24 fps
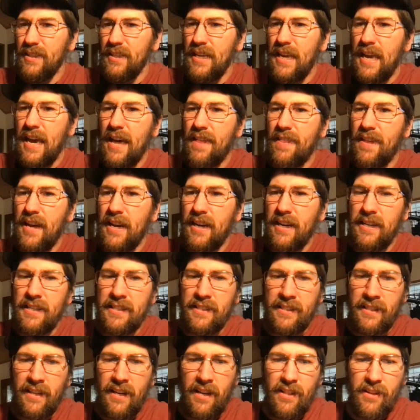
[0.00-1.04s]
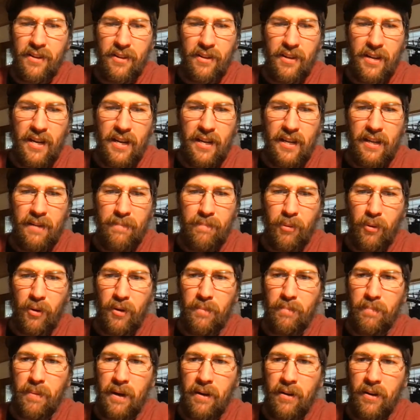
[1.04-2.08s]
Yeah, that is another
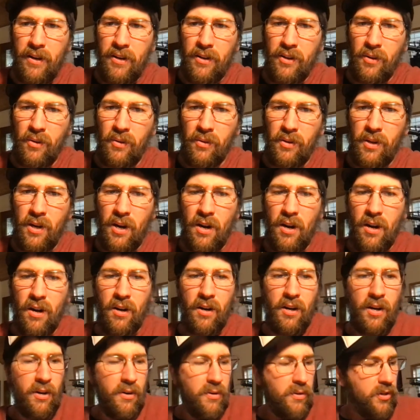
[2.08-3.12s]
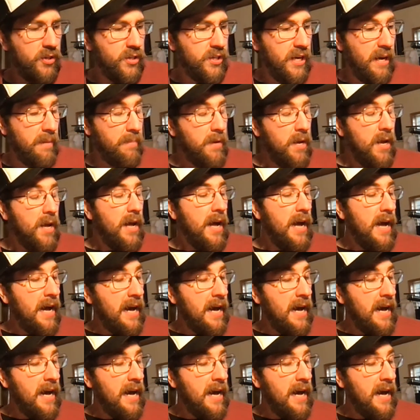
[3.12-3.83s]
important barrier to old car ownership.